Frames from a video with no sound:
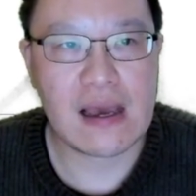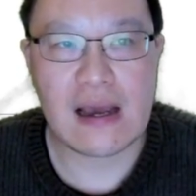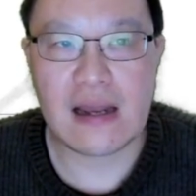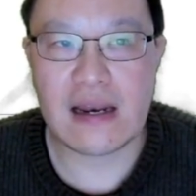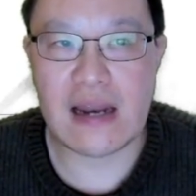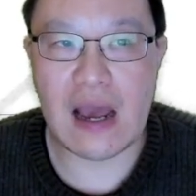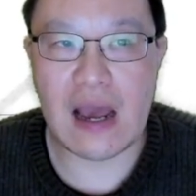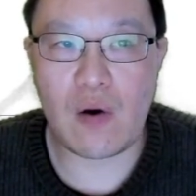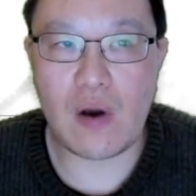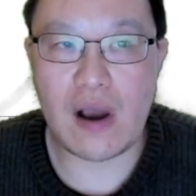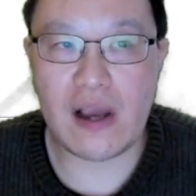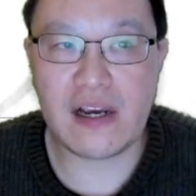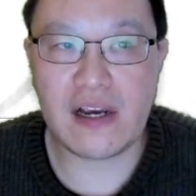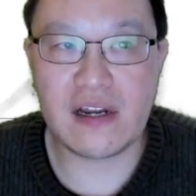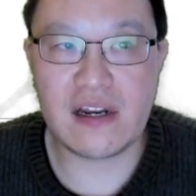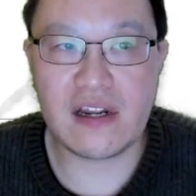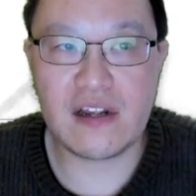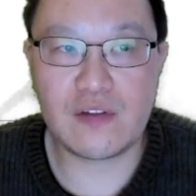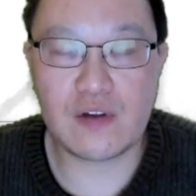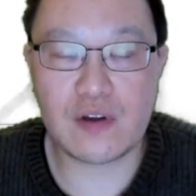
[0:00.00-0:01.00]
Now I
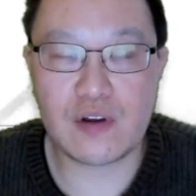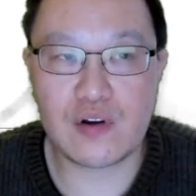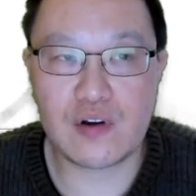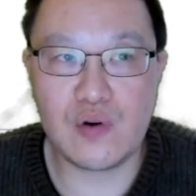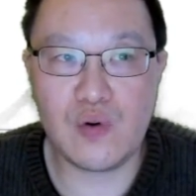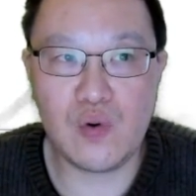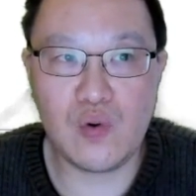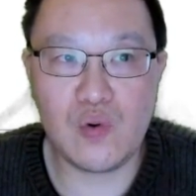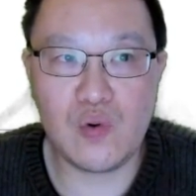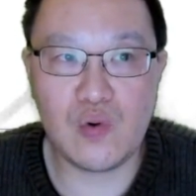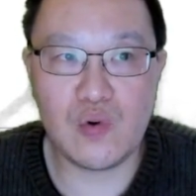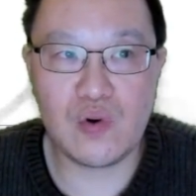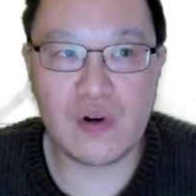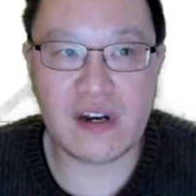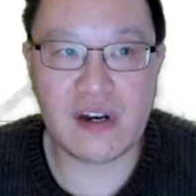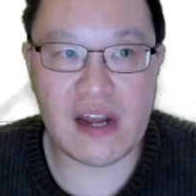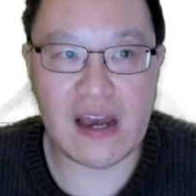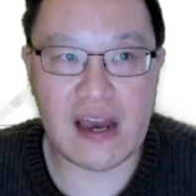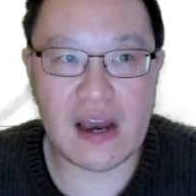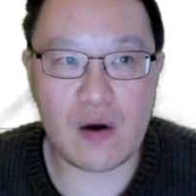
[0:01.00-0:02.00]
can either choose
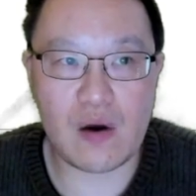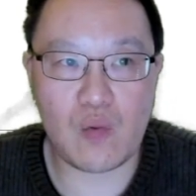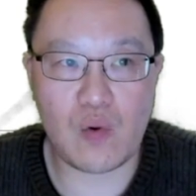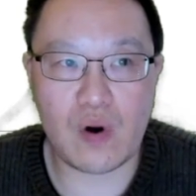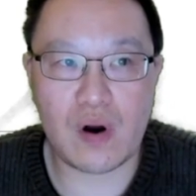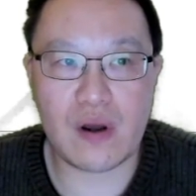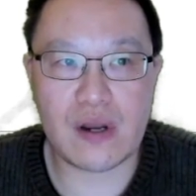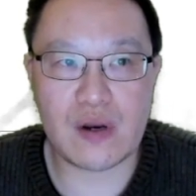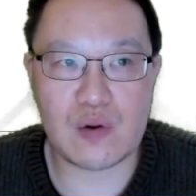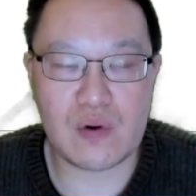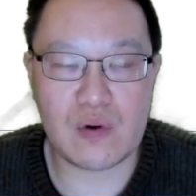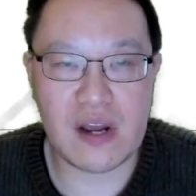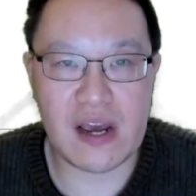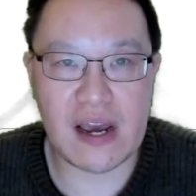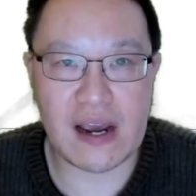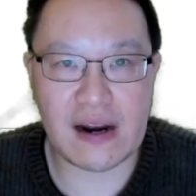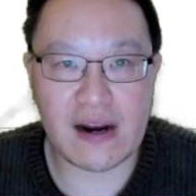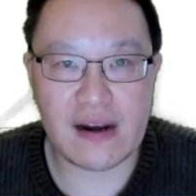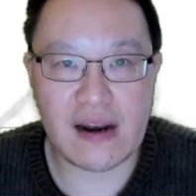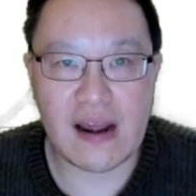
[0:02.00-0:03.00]
now what do I do
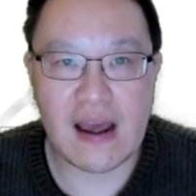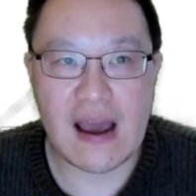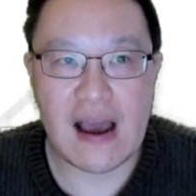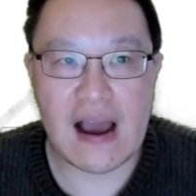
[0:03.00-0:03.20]
next.